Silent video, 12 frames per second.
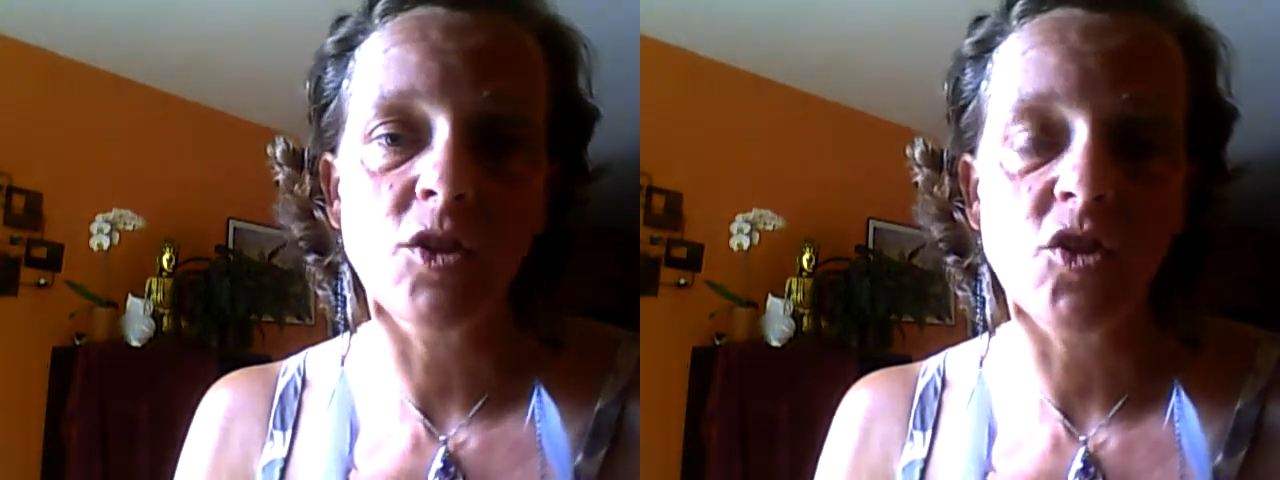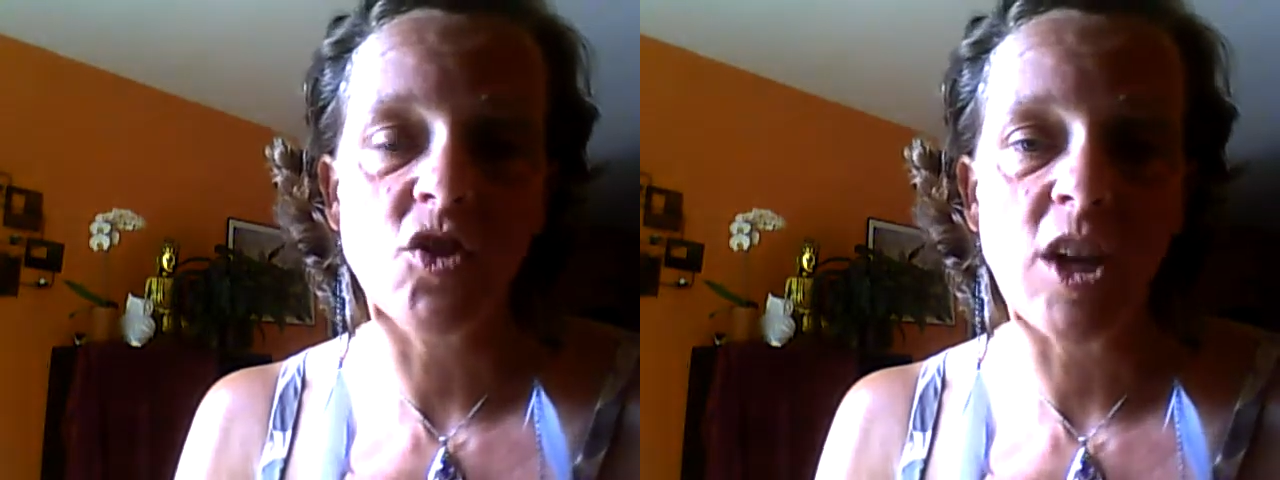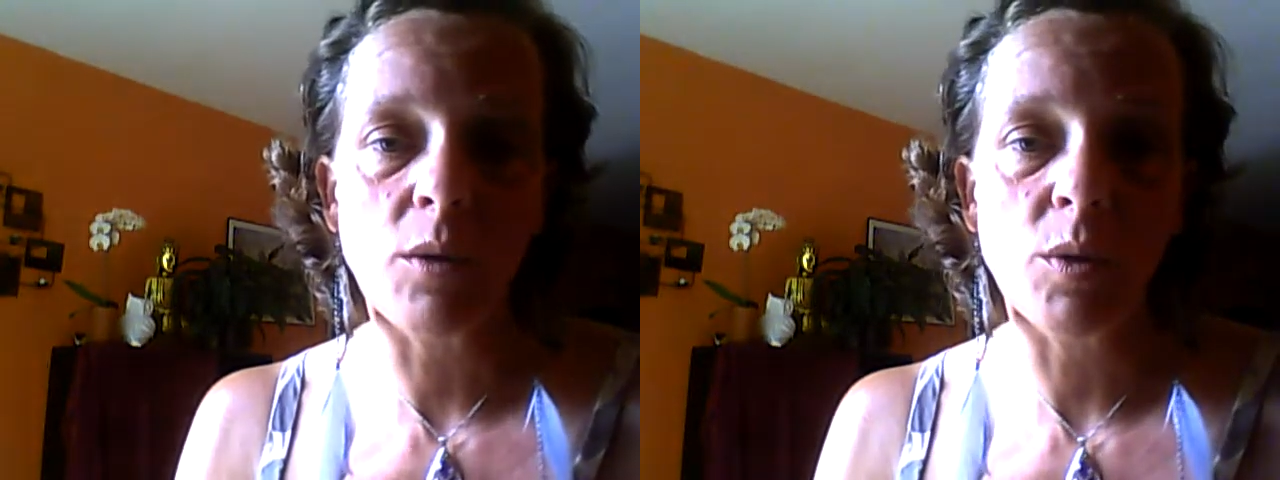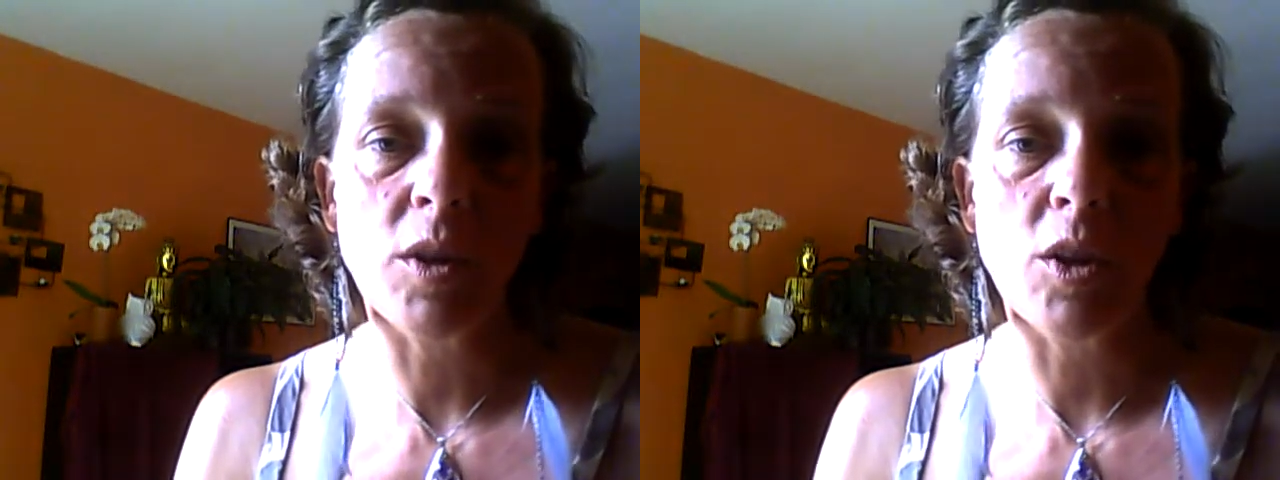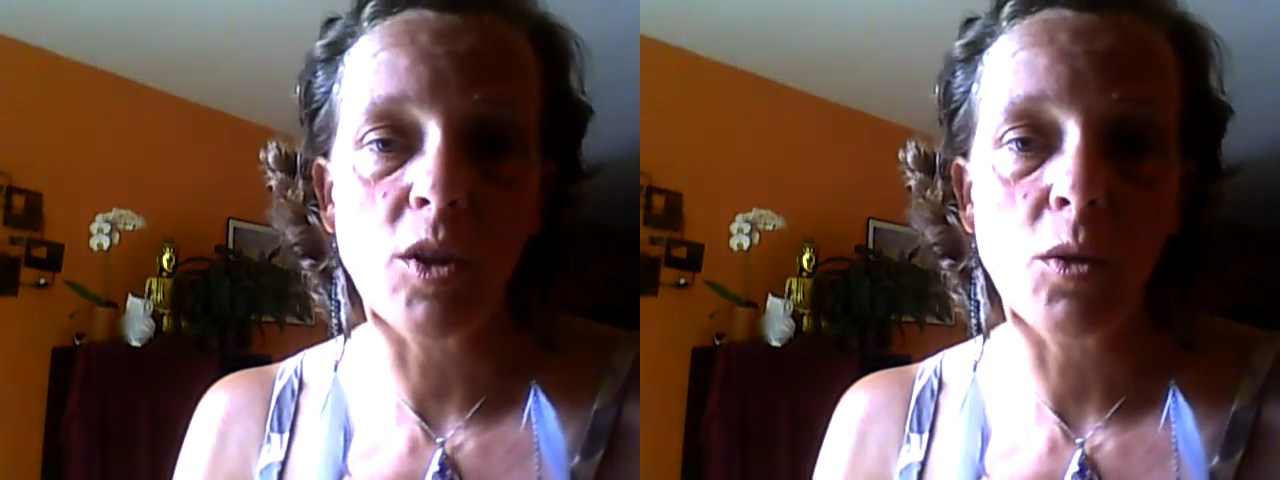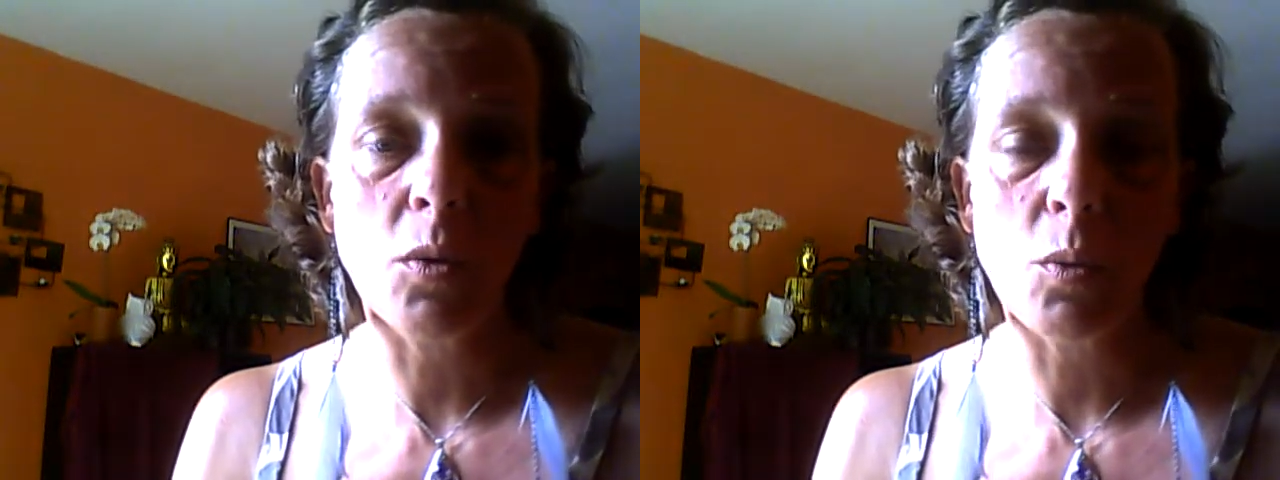to share with
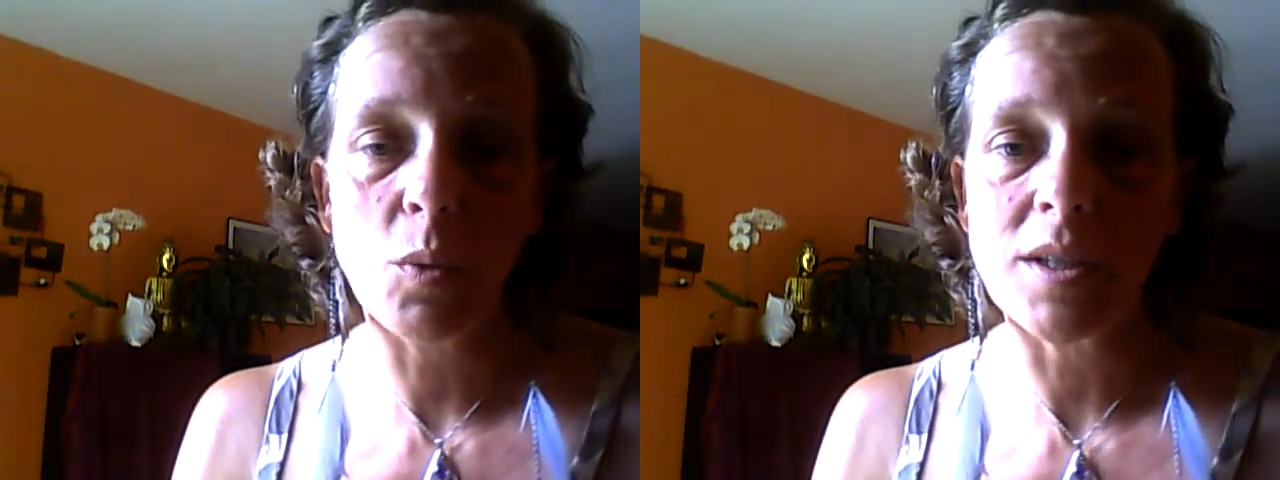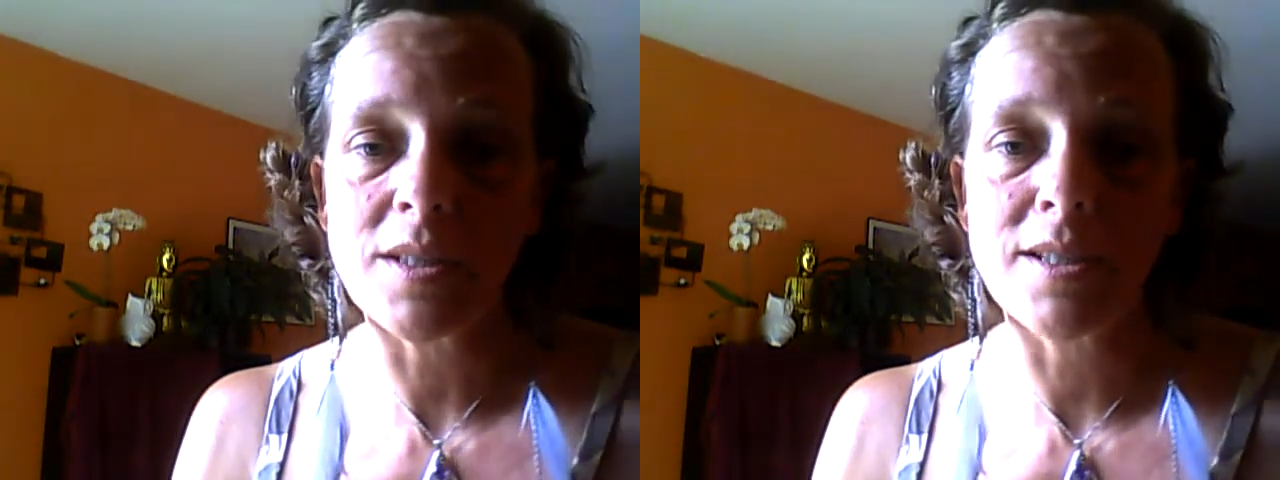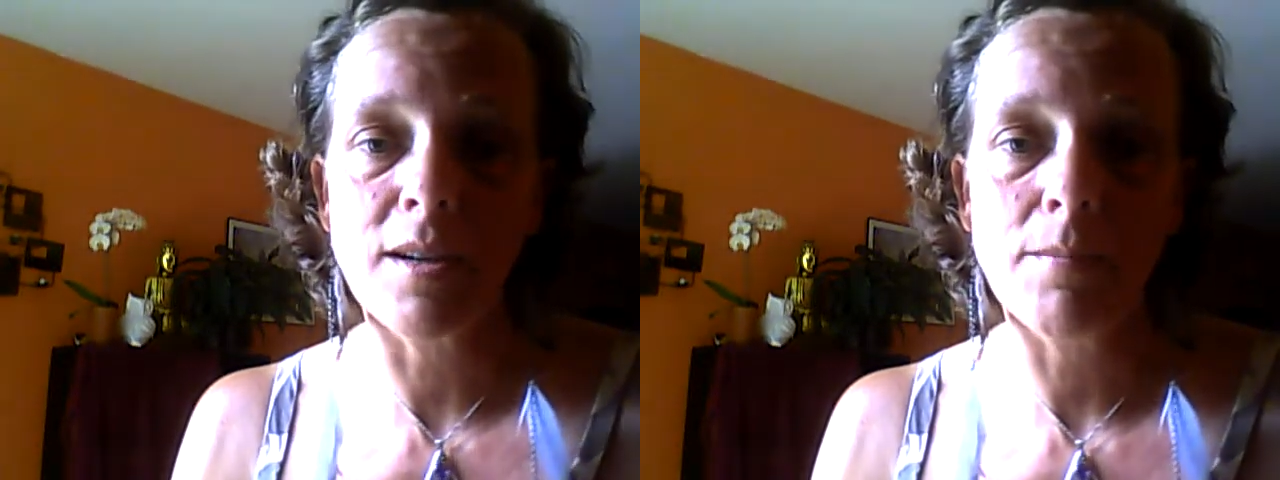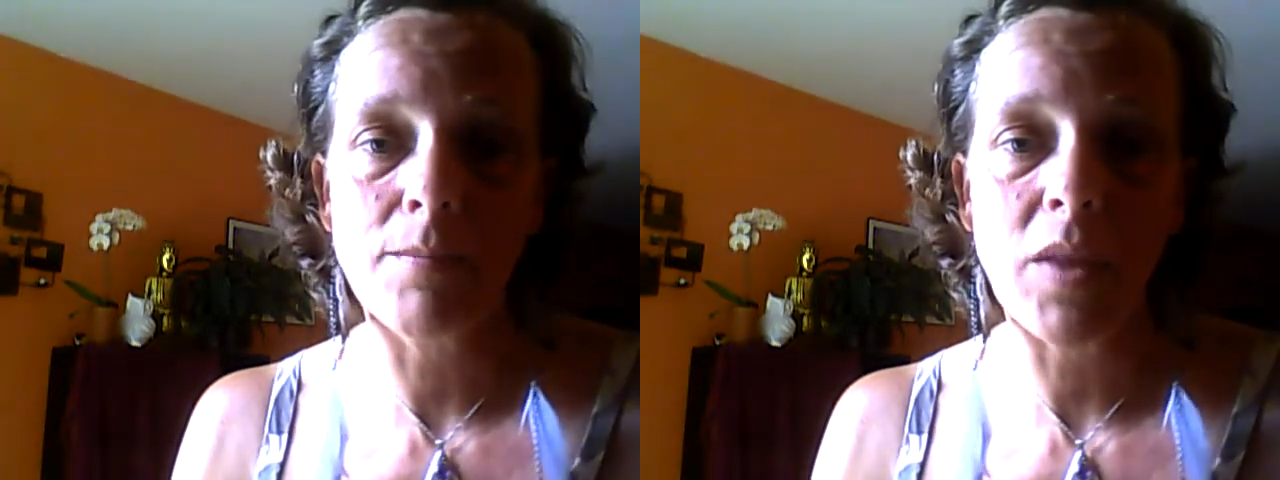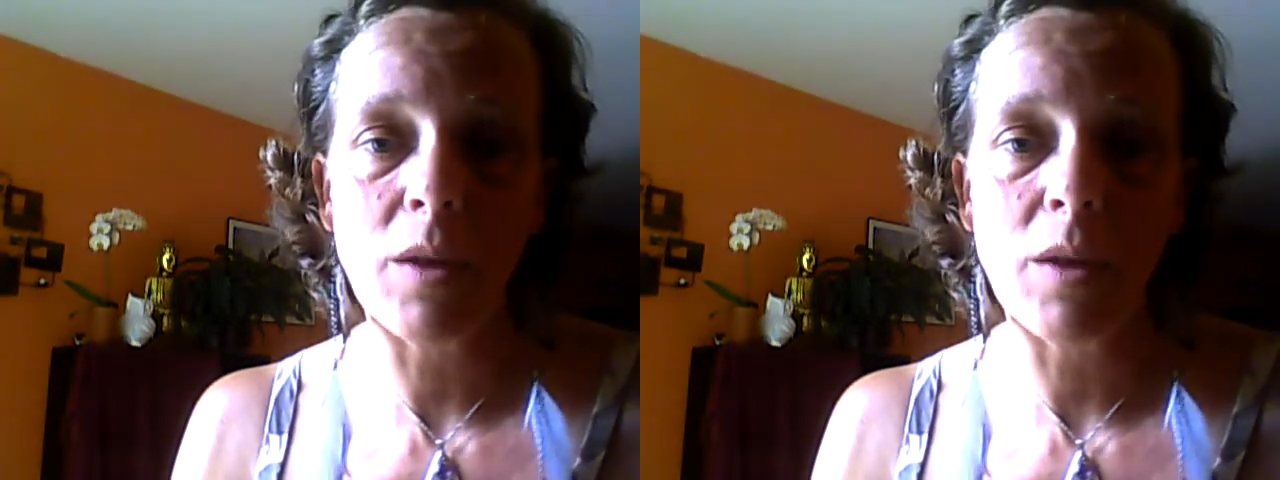you the wisdom